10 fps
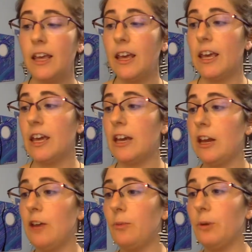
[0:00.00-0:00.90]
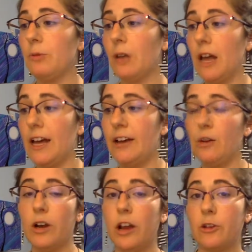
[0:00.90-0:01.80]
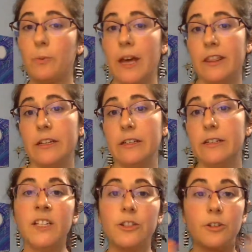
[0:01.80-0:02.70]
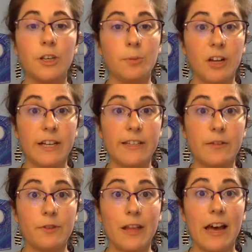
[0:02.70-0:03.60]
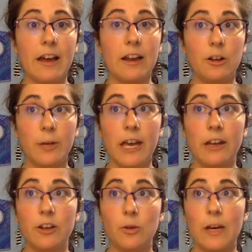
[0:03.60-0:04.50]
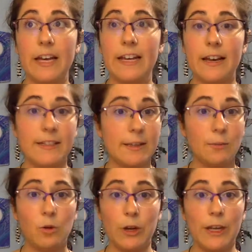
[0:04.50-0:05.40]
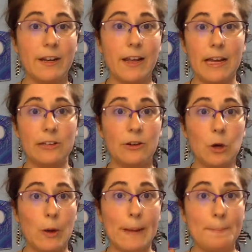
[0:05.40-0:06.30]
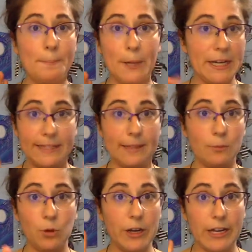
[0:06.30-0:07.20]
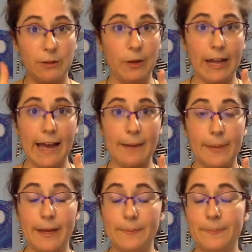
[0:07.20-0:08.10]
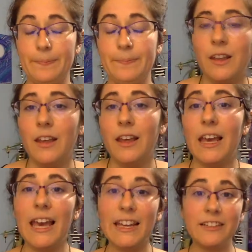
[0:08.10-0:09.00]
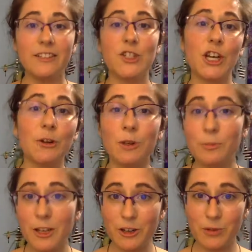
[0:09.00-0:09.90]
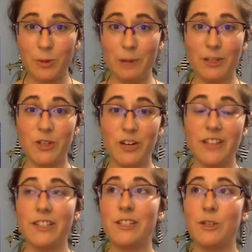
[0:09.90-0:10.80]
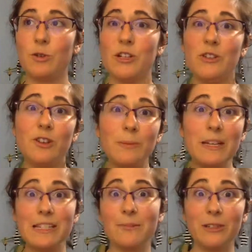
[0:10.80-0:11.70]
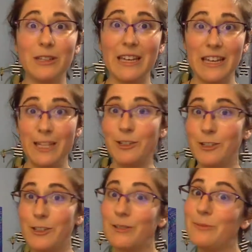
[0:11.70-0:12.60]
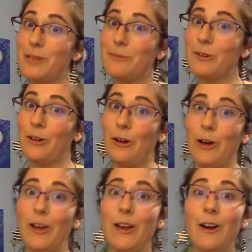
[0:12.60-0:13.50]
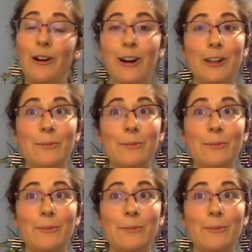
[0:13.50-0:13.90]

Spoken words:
and if we rely on other methods. So keep your eyes out for that. It'll be heading your way at some point. I don't know when, but at some point it will happen. And share with me your public transit stories. You can meet some really interesting people on the